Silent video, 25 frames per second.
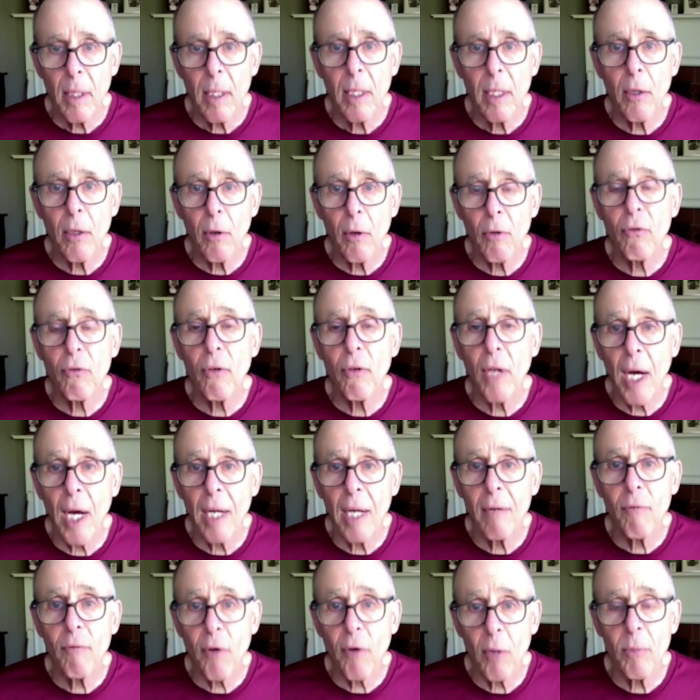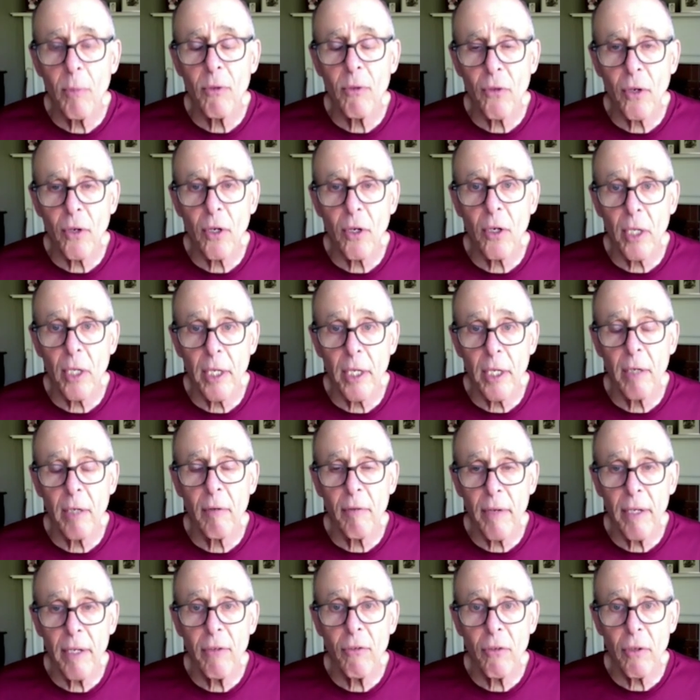those non pharmaceutical
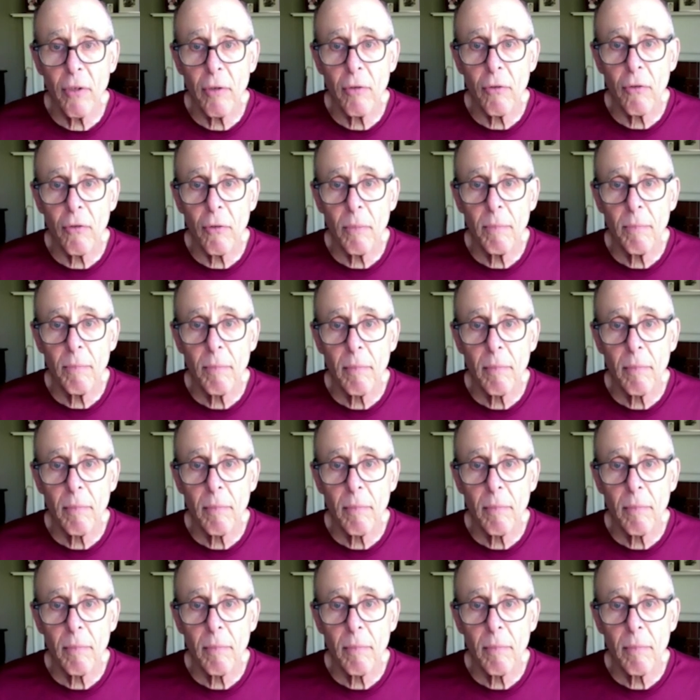interventions.